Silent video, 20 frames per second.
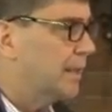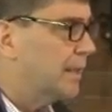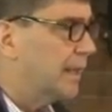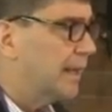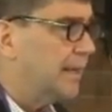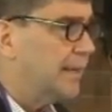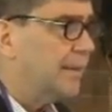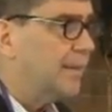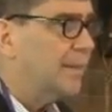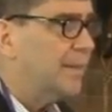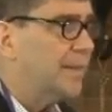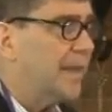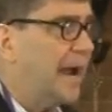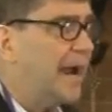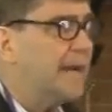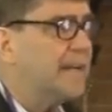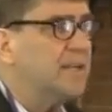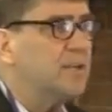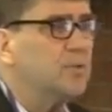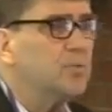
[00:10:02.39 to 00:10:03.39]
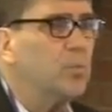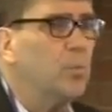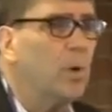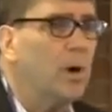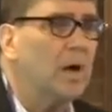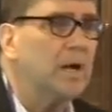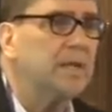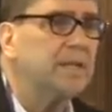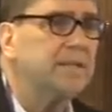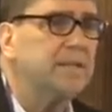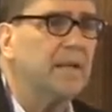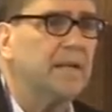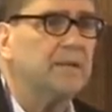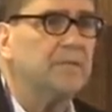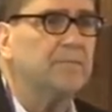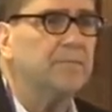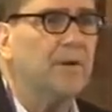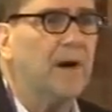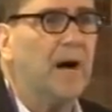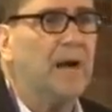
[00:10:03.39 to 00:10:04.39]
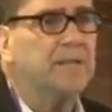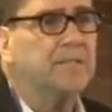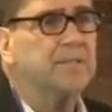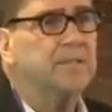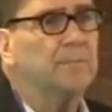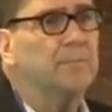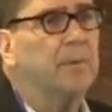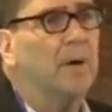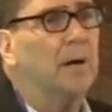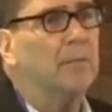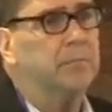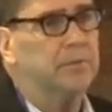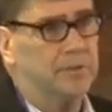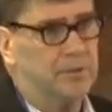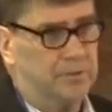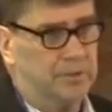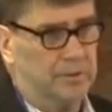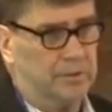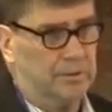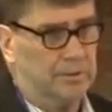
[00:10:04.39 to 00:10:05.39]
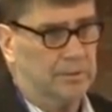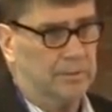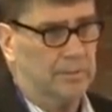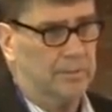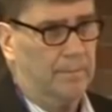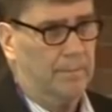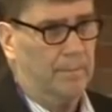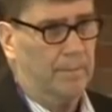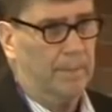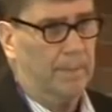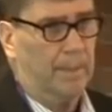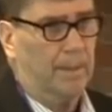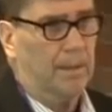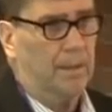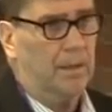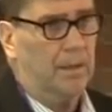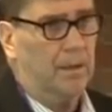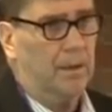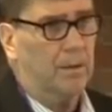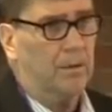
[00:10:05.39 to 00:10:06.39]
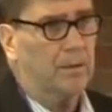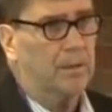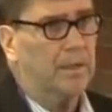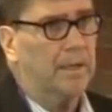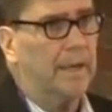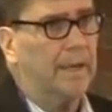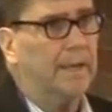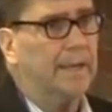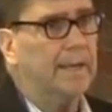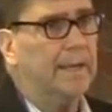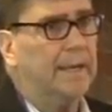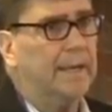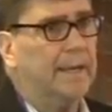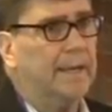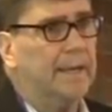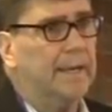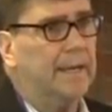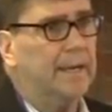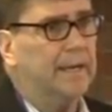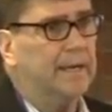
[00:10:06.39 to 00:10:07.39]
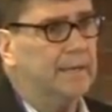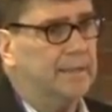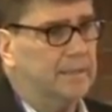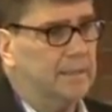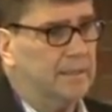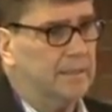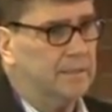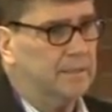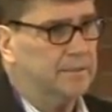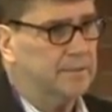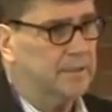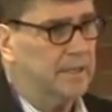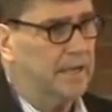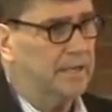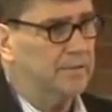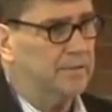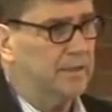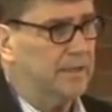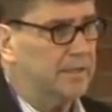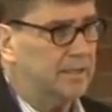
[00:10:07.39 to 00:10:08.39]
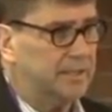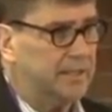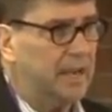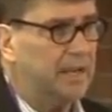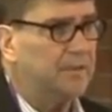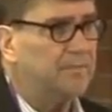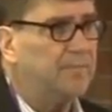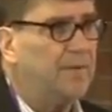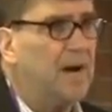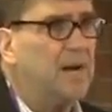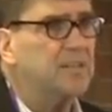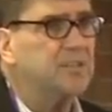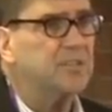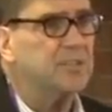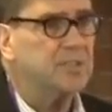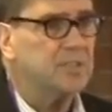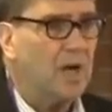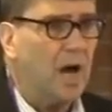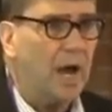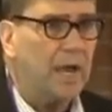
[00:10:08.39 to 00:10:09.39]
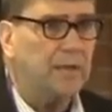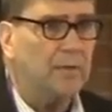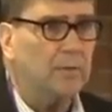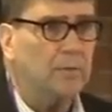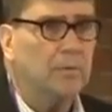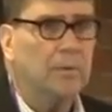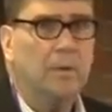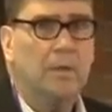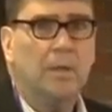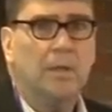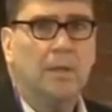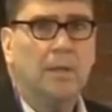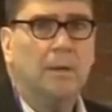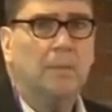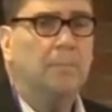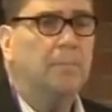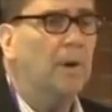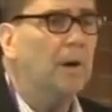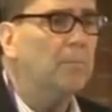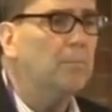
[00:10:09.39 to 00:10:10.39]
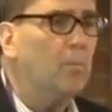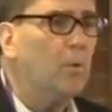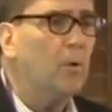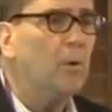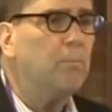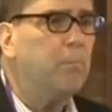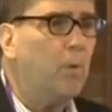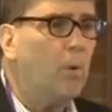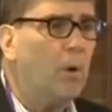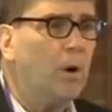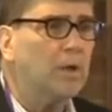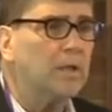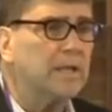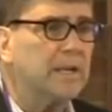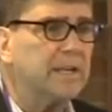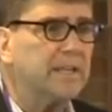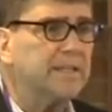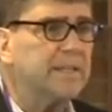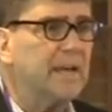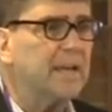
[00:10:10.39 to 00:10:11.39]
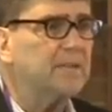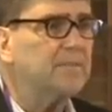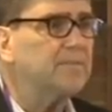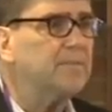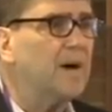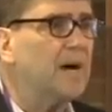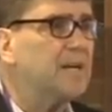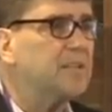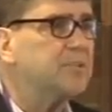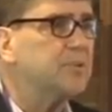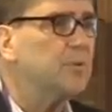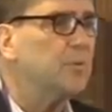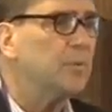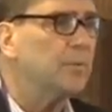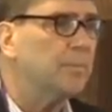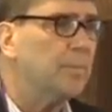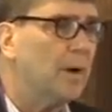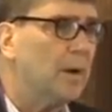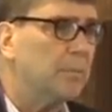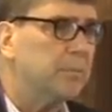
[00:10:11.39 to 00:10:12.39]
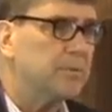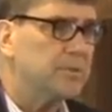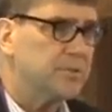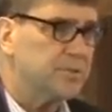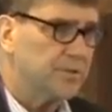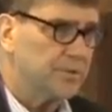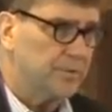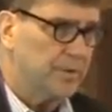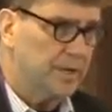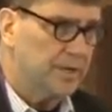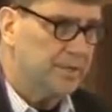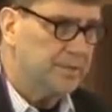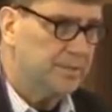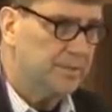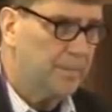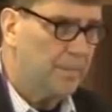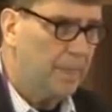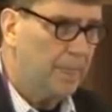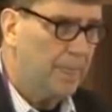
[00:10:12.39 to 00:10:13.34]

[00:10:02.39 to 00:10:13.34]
Okay, that is what identifies the publisher. Okay, it, it, it identifies the title, but more importantly, it identifies who the publisher is.